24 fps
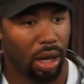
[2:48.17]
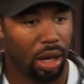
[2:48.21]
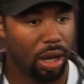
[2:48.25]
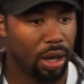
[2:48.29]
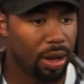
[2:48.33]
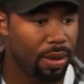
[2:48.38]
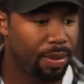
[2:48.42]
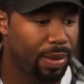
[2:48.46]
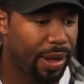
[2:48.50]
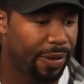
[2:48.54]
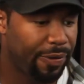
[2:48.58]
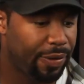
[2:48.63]

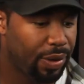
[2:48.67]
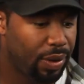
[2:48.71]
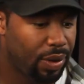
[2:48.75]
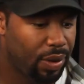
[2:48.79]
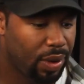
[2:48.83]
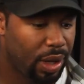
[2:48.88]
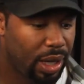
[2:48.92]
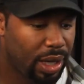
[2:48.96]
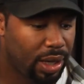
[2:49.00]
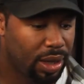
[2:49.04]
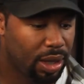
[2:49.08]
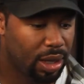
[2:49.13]
I feel
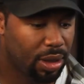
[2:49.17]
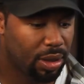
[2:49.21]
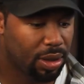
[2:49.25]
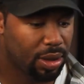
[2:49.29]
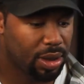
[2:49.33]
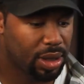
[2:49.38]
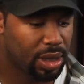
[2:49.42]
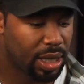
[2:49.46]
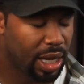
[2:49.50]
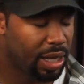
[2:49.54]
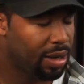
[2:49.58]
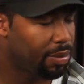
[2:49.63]
like the
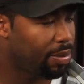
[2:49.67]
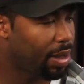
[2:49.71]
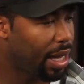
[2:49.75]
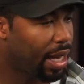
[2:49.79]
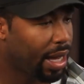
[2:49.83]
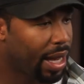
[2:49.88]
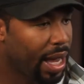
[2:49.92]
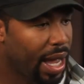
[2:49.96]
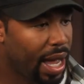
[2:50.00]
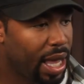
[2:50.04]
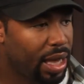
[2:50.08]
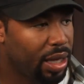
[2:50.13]
state of
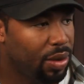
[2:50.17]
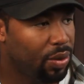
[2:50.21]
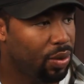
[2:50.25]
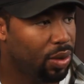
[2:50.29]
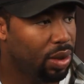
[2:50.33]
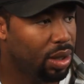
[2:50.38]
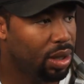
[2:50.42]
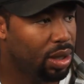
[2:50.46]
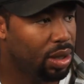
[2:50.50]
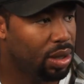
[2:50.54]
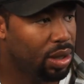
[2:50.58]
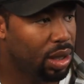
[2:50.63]
Black
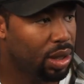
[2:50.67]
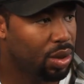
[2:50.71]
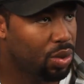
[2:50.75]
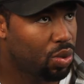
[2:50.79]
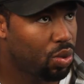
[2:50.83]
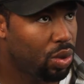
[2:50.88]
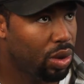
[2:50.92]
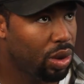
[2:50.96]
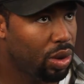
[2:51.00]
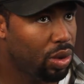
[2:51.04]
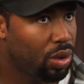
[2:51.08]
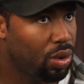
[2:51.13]
Hollywood is
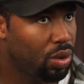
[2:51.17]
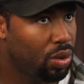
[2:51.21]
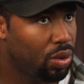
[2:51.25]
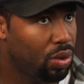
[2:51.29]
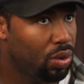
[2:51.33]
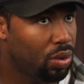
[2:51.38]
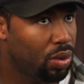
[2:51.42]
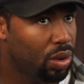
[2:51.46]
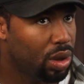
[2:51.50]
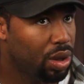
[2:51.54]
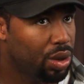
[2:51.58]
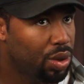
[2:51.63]

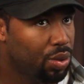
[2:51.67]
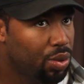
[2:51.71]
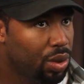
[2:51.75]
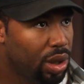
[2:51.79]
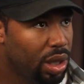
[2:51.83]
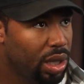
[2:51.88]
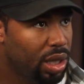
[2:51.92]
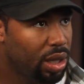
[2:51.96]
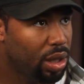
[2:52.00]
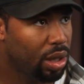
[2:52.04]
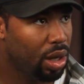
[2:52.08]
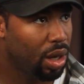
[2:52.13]

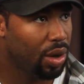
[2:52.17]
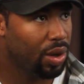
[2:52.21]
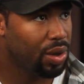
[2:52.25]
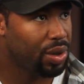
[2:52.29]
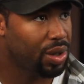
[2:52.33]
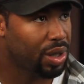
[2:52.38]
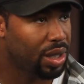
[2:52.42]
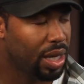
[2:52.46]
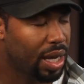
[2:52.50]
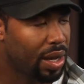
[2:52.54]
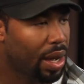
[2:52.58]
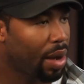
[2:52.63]
really
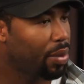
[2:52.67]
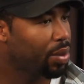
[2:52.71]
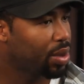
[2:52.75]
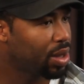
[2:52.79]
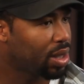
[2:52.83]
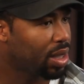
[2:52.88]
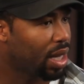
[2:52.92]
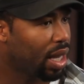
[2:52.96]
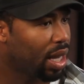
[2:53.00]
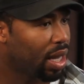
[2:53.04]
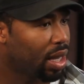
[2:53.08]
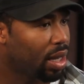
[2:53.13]
encouraging, I would
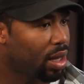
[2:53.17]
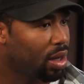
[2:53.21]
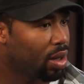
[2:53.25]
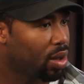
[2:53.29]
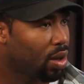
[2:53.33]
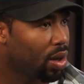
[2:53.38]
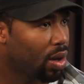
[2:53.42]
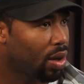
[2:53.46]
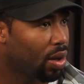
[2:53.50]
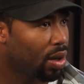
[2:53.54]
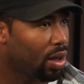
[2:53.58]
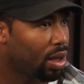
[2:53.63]
say. You
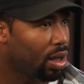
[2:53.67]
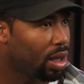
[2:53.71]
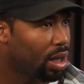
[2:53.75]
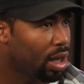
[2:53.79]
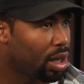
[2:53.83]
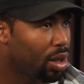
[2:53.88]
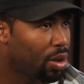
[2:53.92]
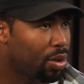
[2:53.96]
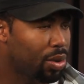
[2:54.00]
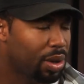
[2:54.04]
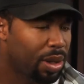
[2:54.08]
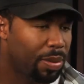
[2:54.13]
know, and I
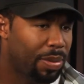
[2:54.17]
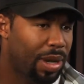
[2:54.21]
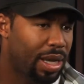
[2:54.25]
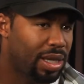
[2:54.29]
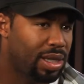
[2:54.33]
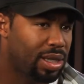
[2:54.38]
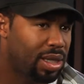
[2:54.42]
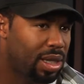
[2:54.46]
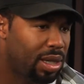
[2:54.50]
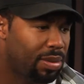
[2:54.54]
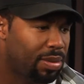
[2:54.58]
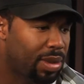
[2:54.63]
know that
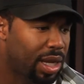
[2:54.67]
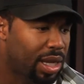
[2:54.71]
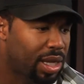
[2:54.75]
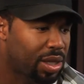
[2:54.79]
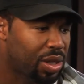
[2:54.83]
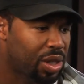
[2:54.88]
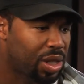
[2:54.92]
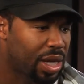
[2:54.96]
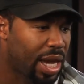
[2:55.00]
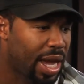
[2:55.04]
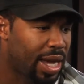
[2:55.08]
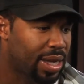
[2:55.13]
might seem like
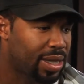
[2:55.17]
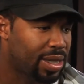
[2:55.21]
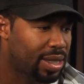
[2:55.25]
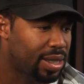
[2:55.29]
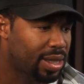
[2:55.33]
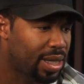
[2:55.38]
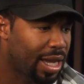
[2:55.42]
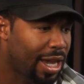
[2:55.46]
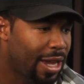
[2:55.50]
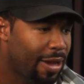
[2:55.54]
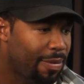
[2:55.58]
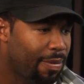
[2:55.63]
a shock to
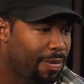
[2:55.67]
say,